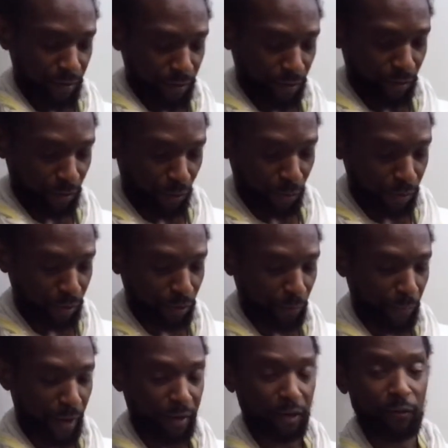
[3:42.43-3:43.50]
So no need to
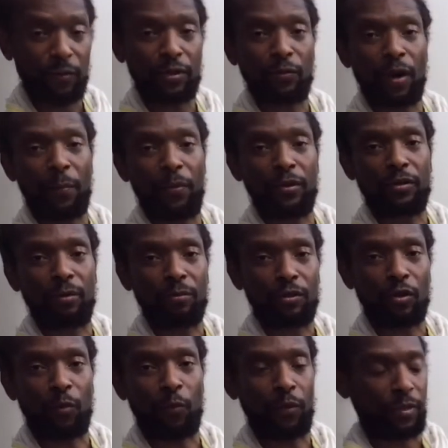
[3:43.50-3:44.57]
panic. The reason why I put some
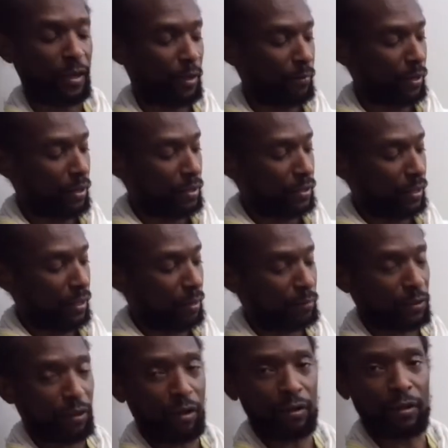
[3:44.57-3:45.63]
soap with that, because it
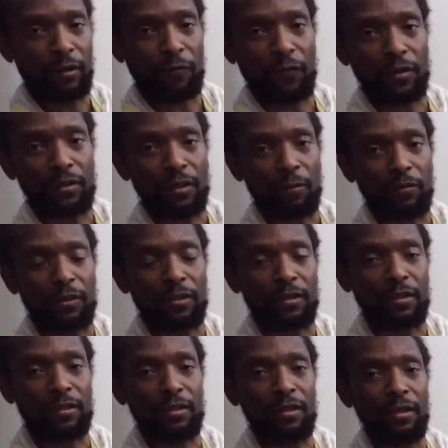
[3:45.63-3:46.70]
helps all the different
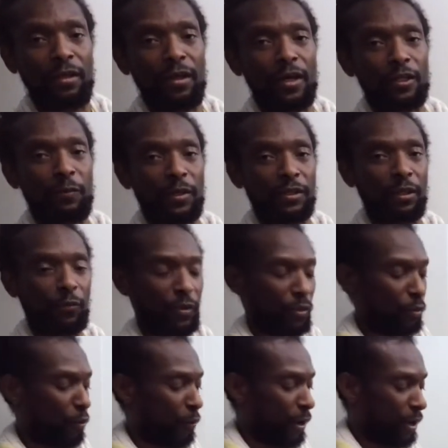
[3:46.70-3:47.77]
substances, especially with
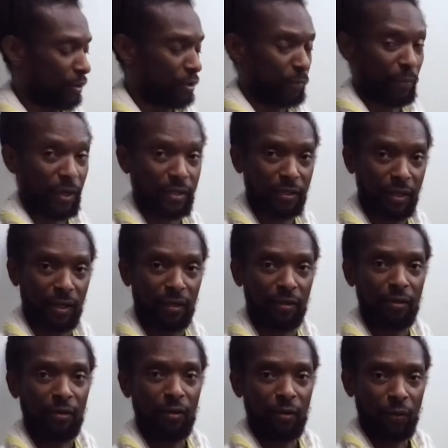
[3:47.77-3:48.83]
the oil, to mix
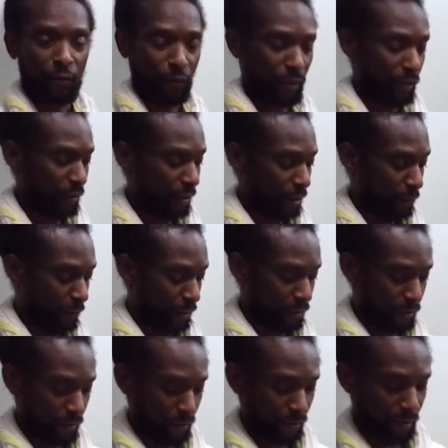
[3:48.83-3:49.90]
in with the
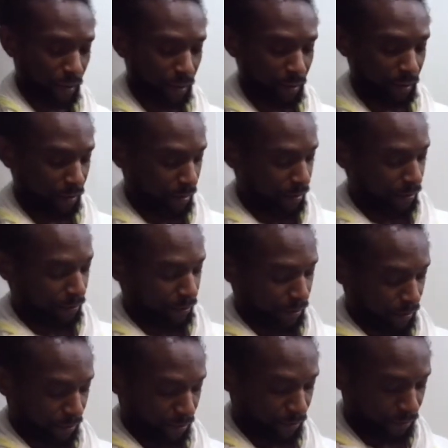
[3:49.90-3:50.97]
liquids. Okay,
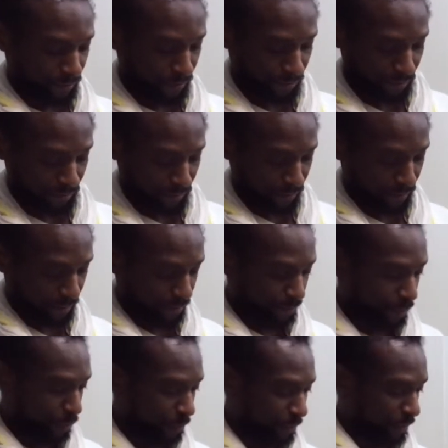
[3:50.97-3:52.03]
so
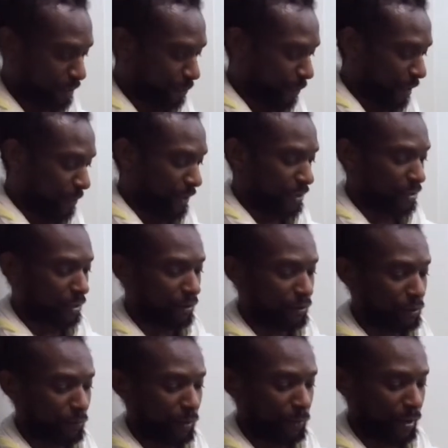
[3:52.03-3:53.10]
boom, spray myself,
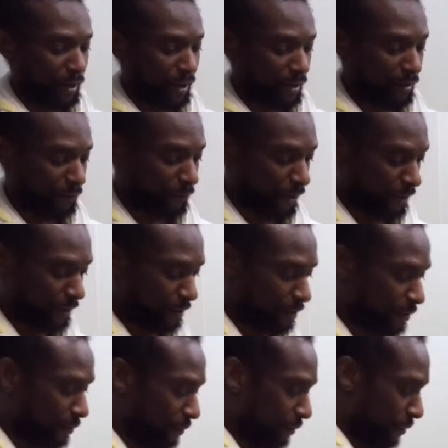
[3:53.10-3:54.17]
spray my hand if I need
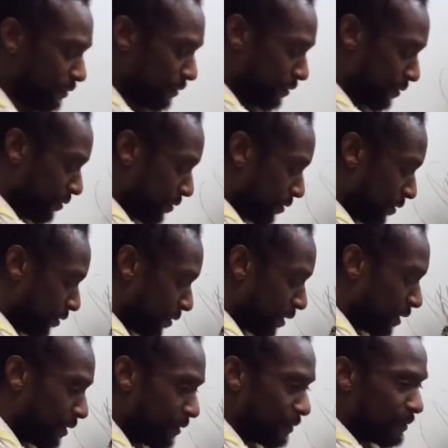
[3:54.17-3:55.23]
to.
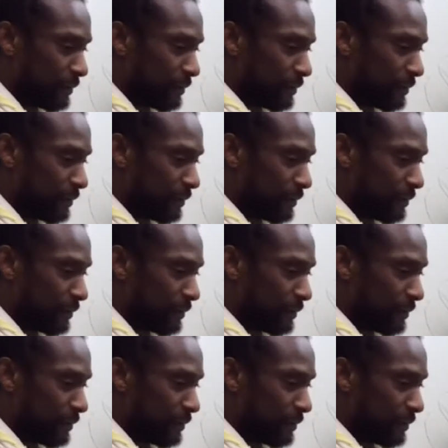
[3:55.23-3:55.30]
Okay,